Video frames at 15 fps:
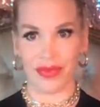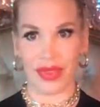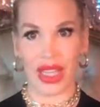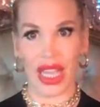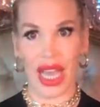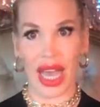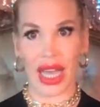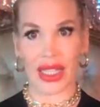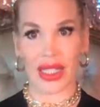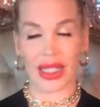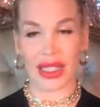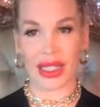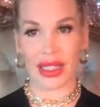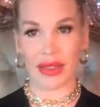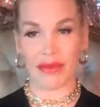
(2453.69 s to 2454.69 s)

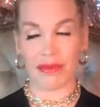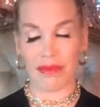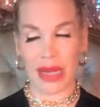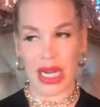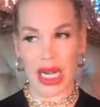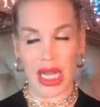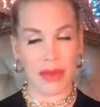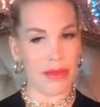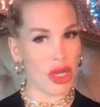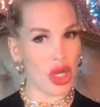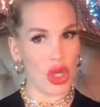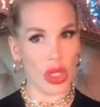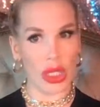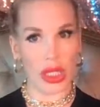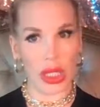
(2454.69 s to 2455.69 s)
Yes, many
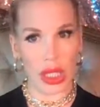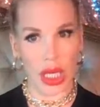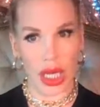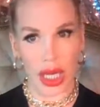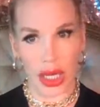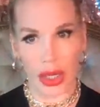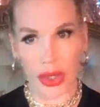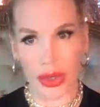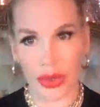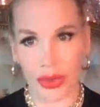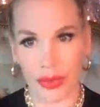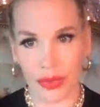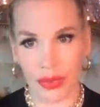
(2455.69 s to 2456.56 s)
moons ago.